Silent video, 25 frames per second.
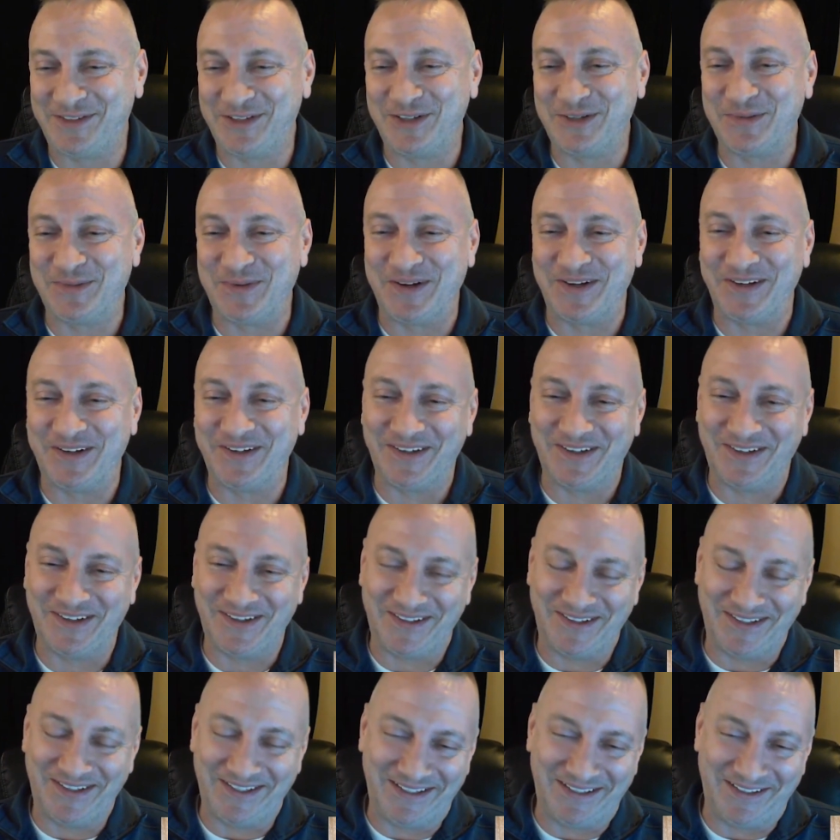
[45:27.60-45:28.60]
Doom
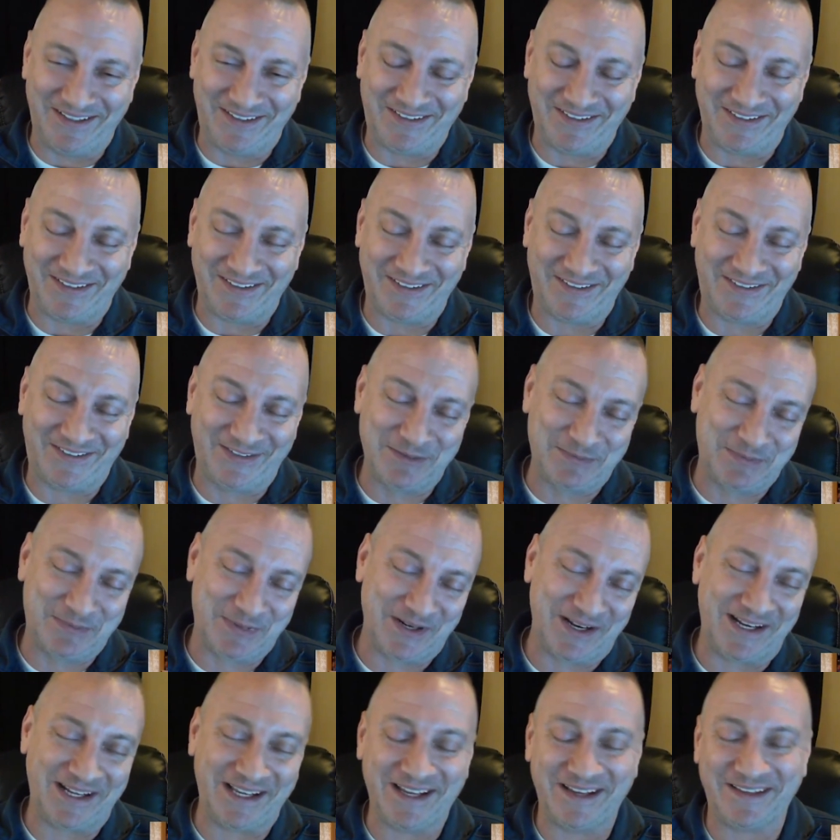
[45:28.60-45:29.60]
on this Super
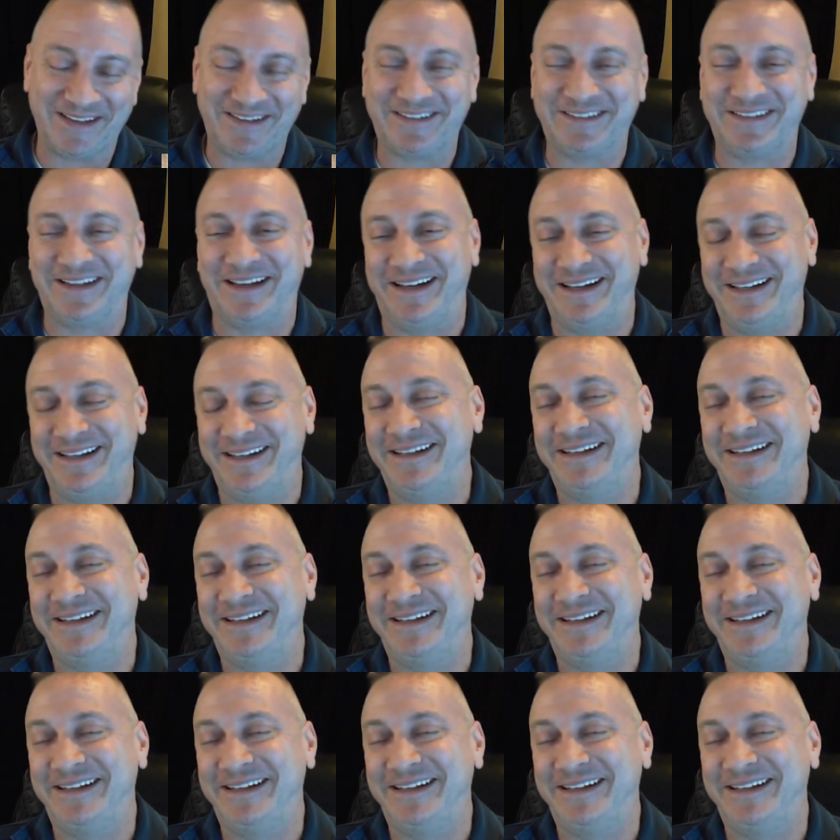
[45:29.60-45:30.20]
NES side.